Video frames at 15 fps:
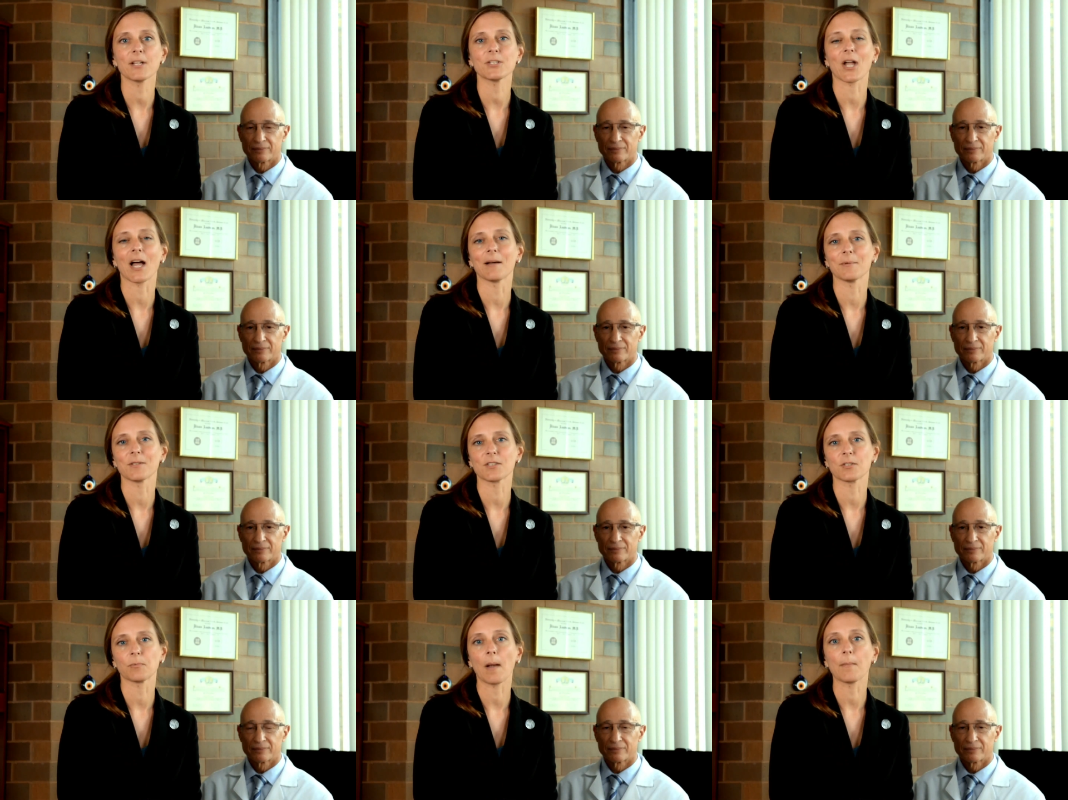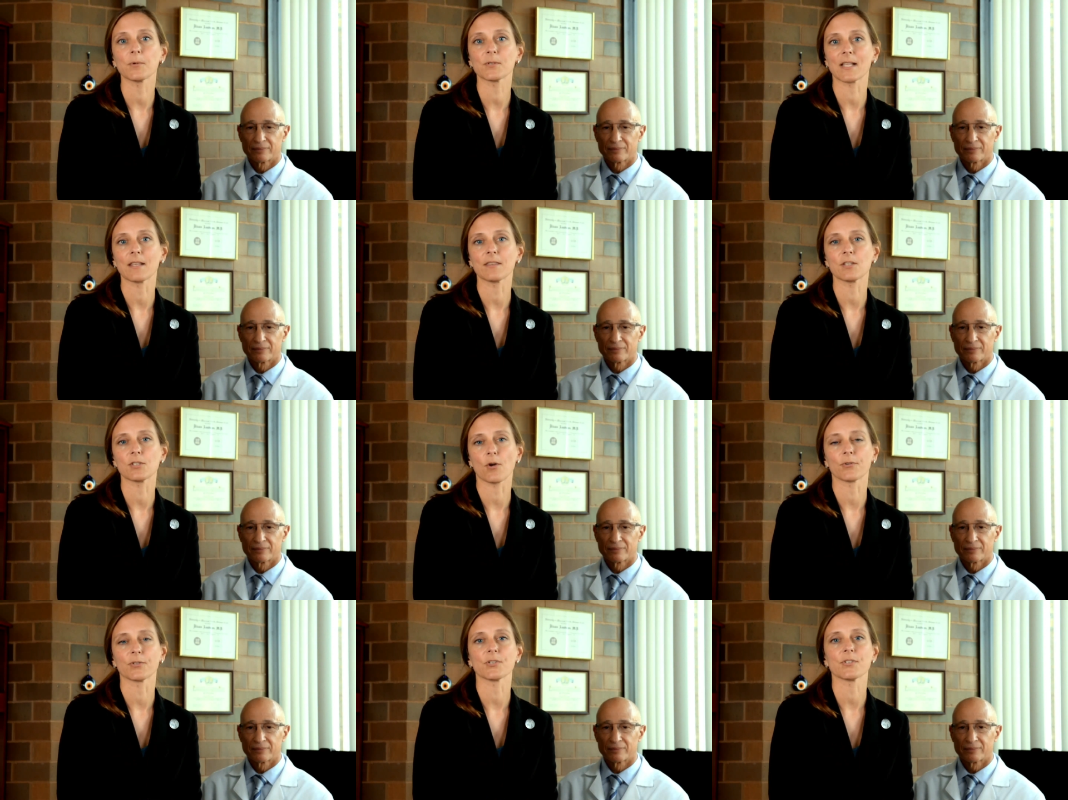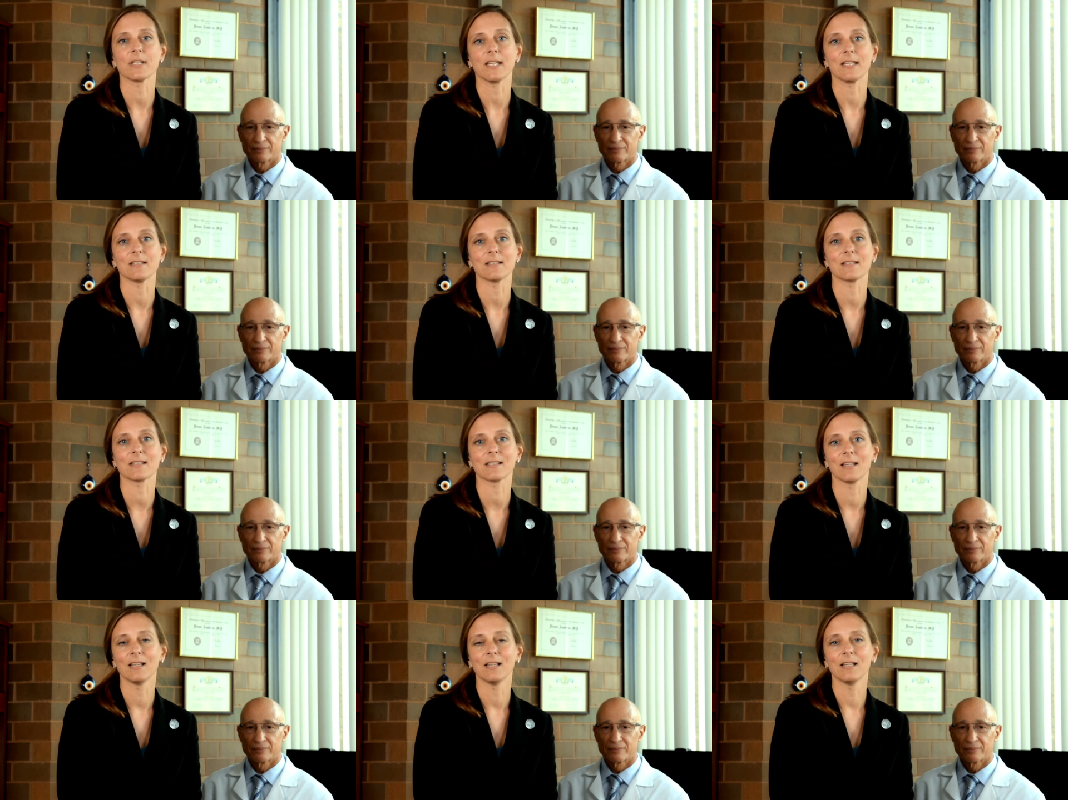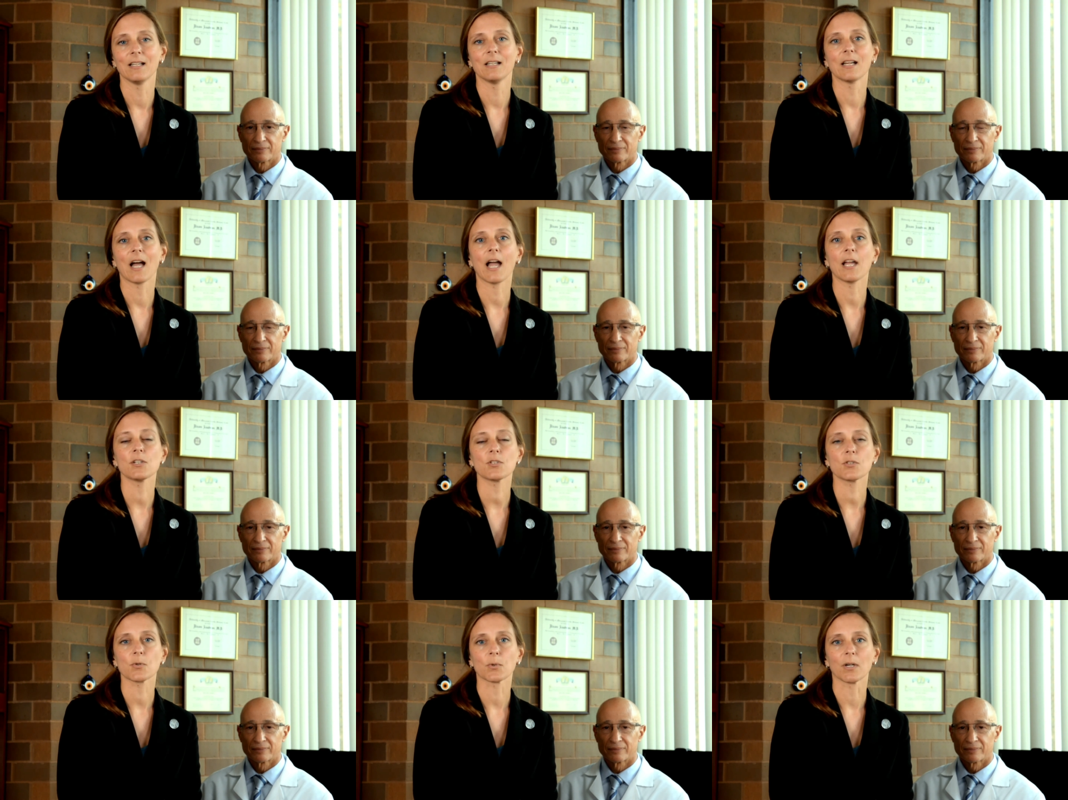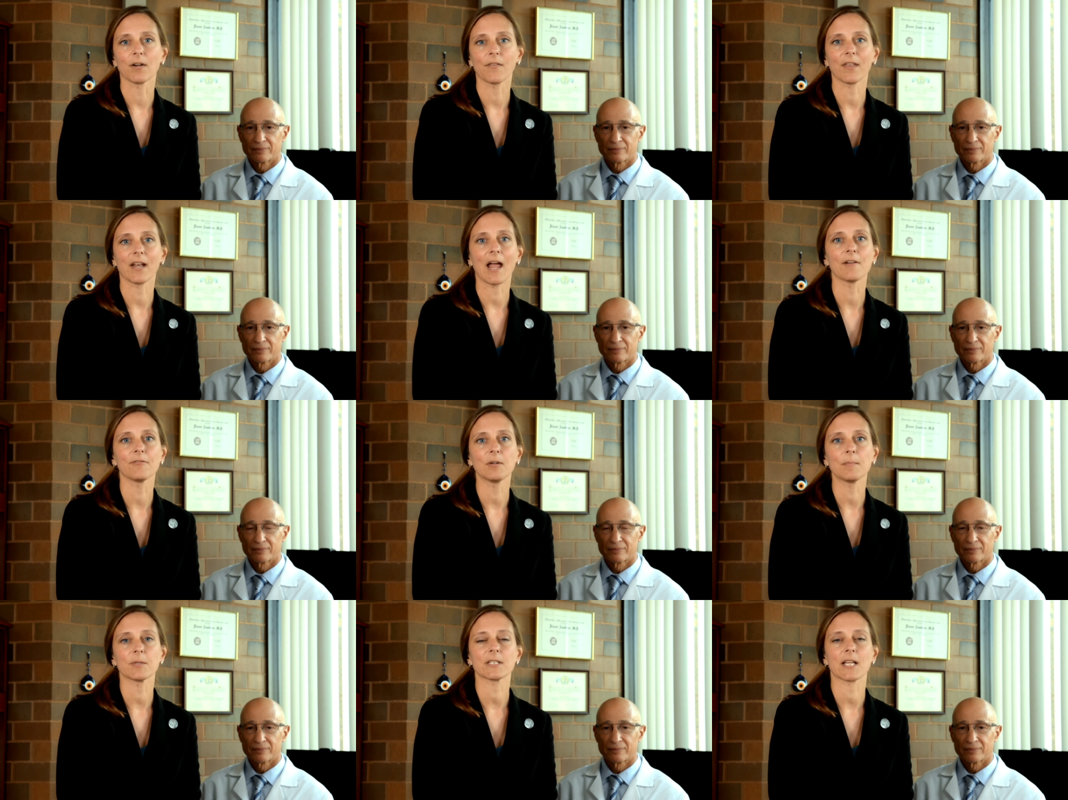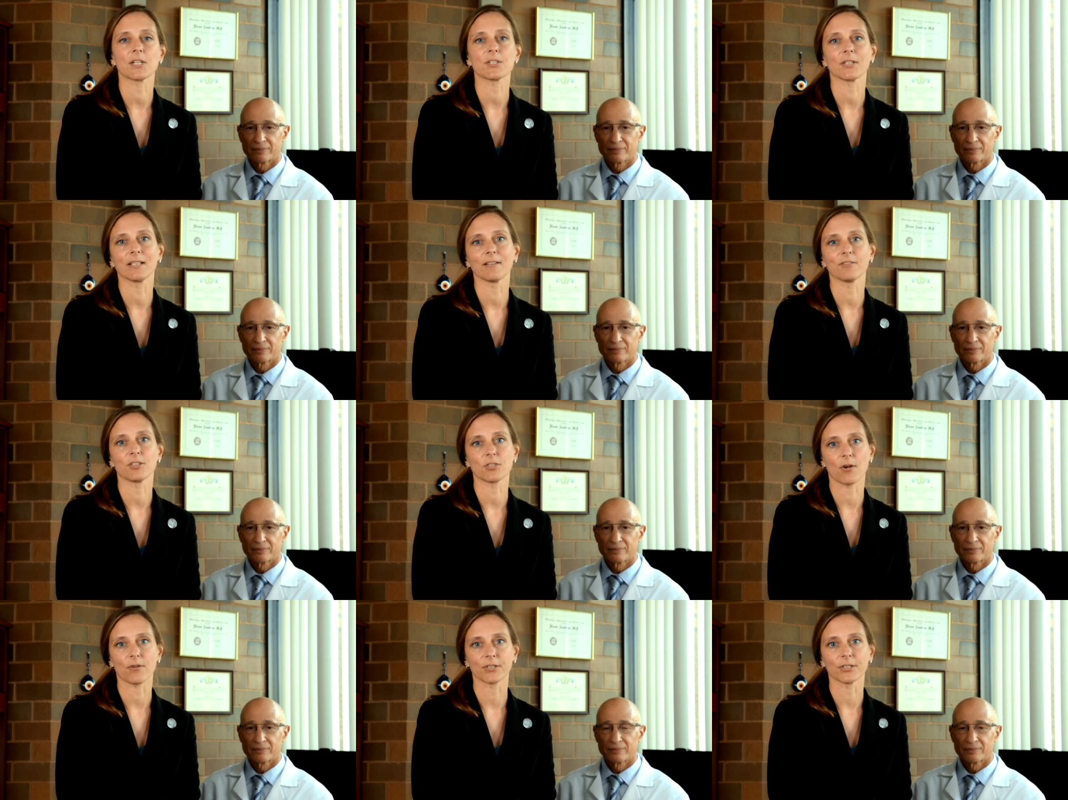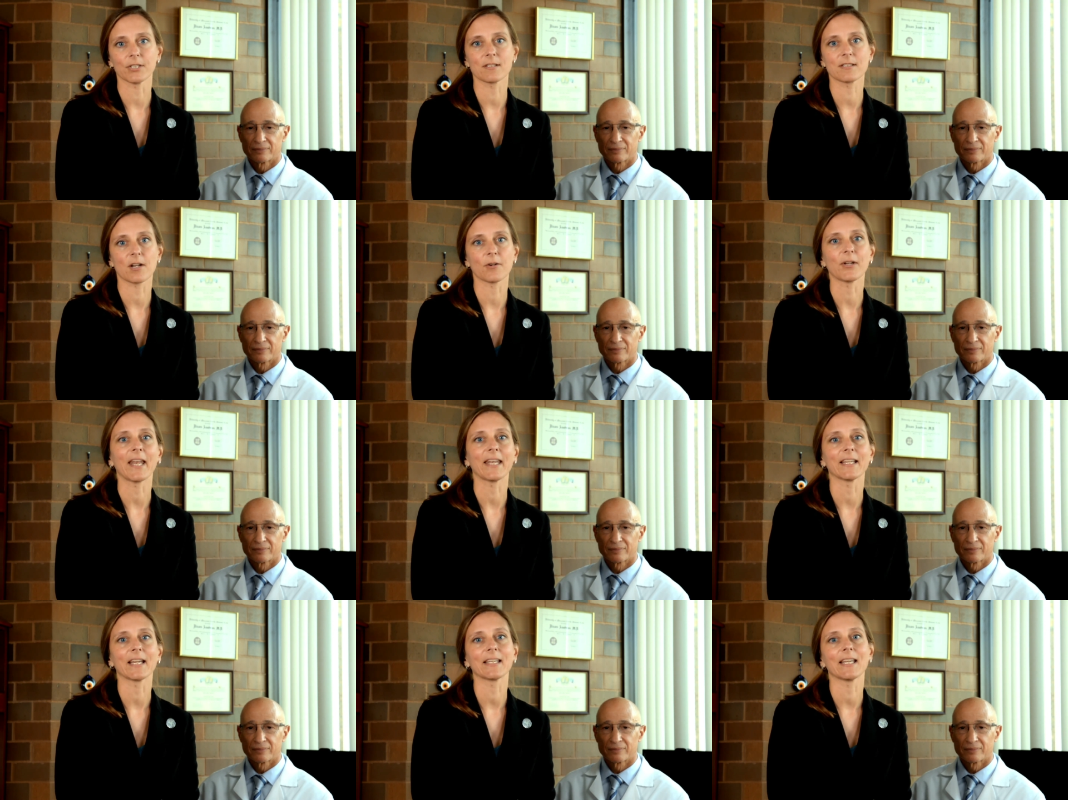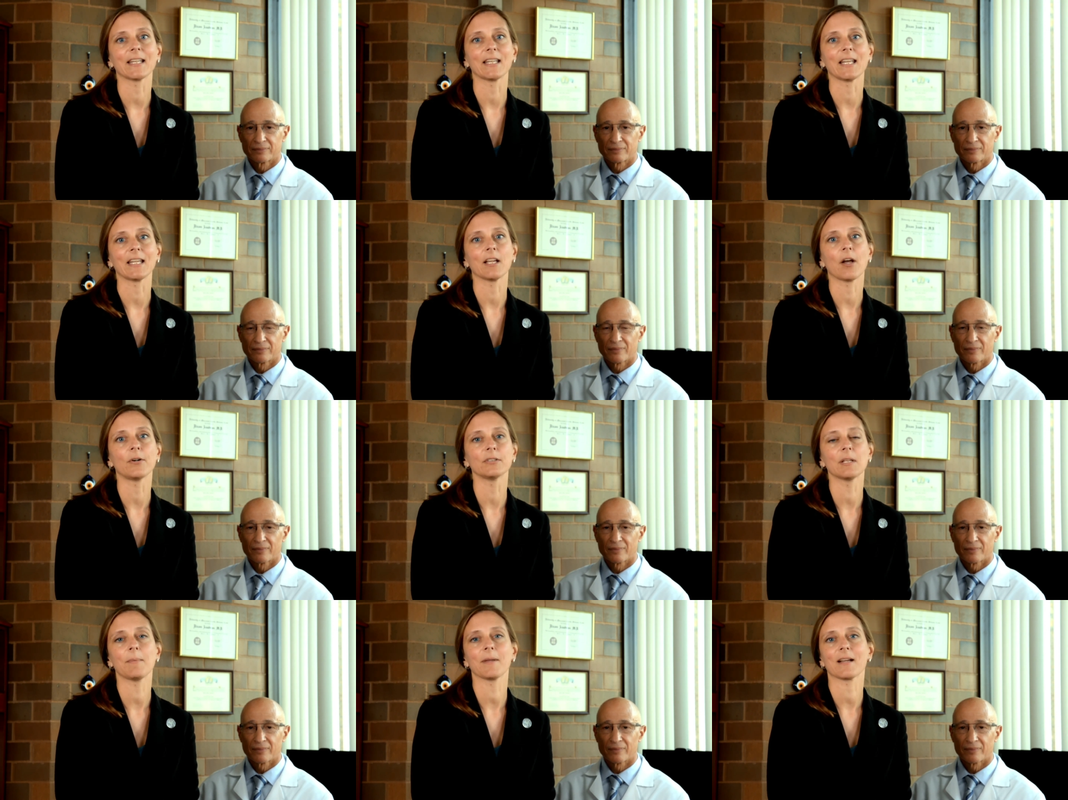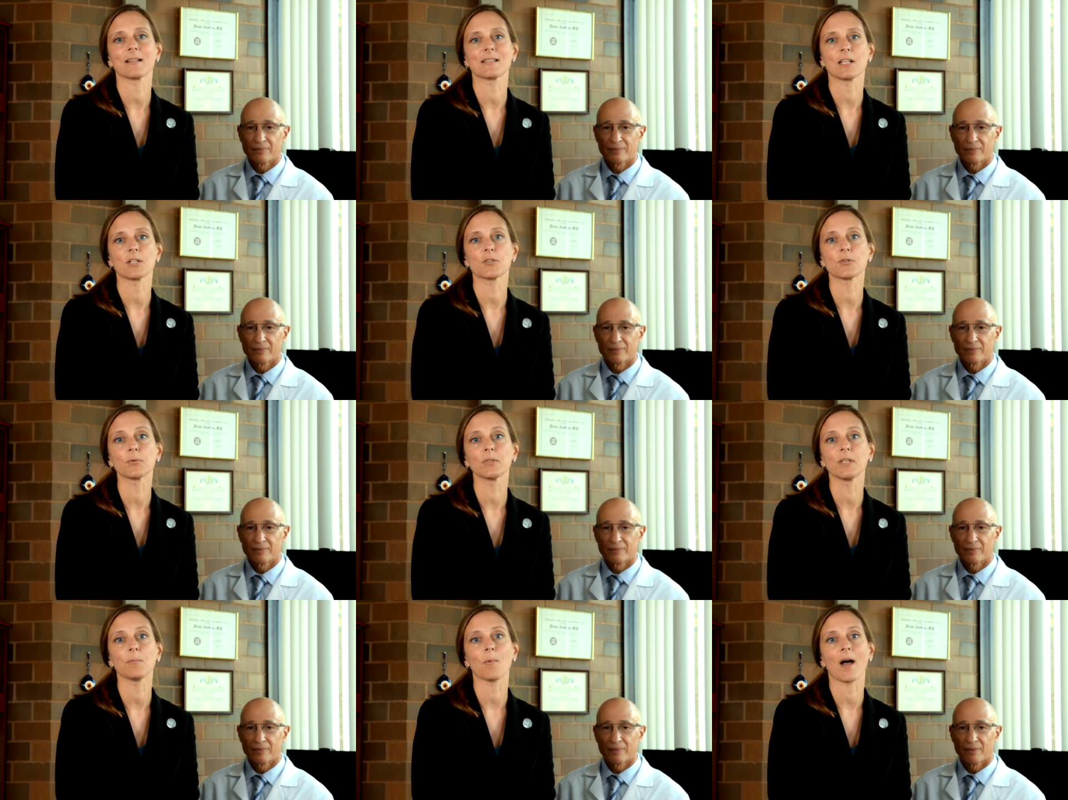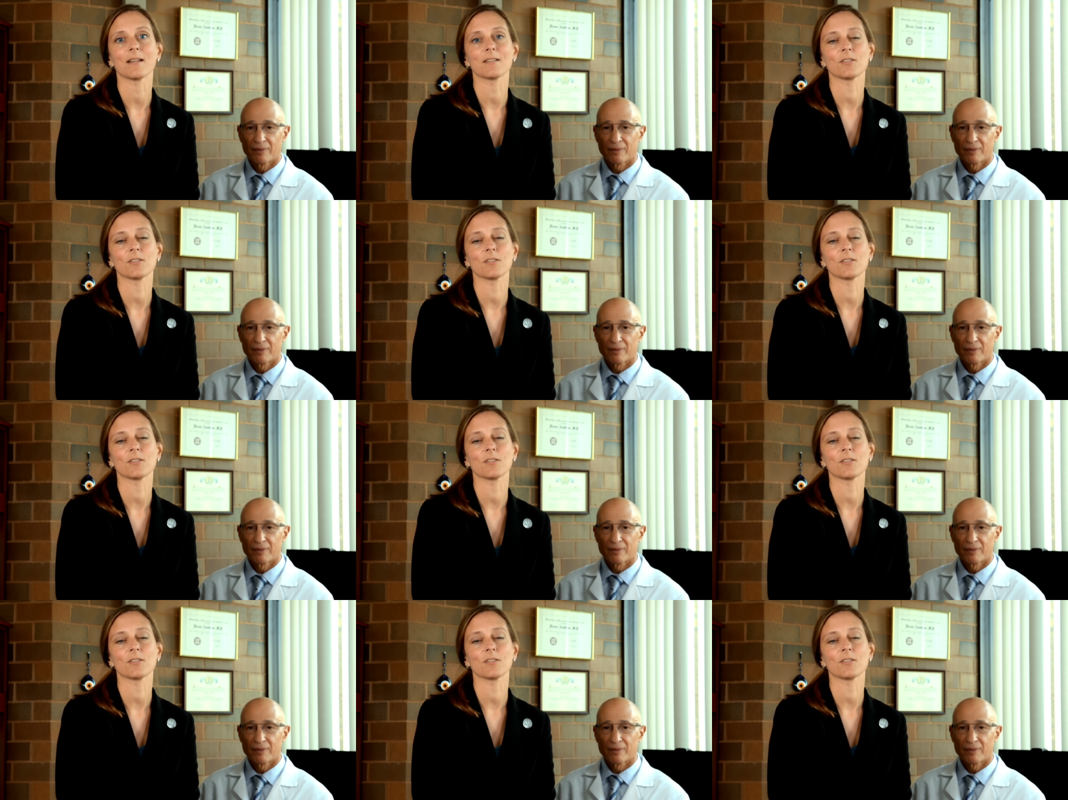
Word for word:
Speaker 1: job is to represent the donor's needs. I ensure that every potential living donor is donating a kidney only because they truly want to